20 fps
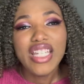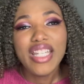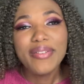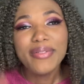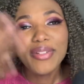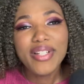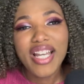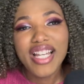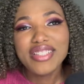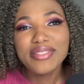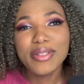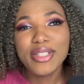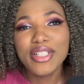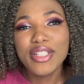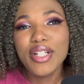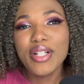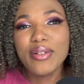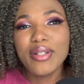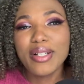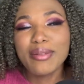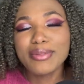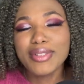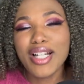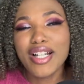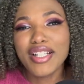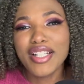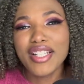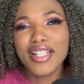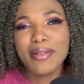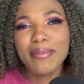If you guys want to know what I'm
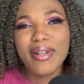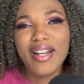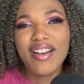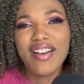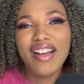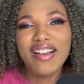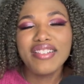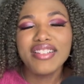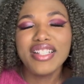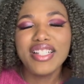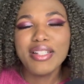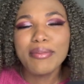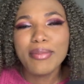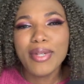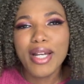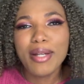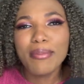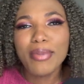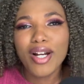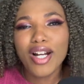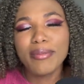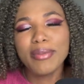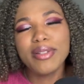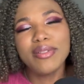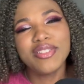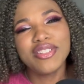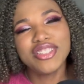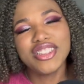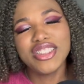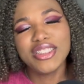talking about, I'll link my Barbie
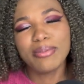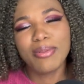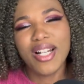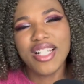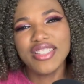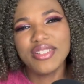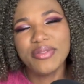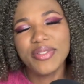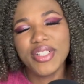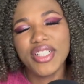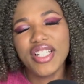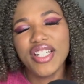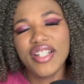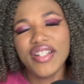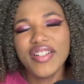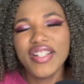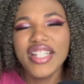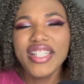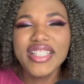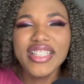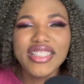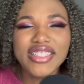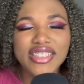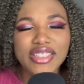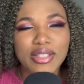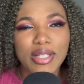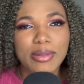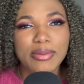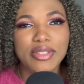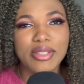versus Bratz video in the
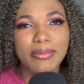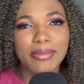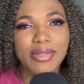description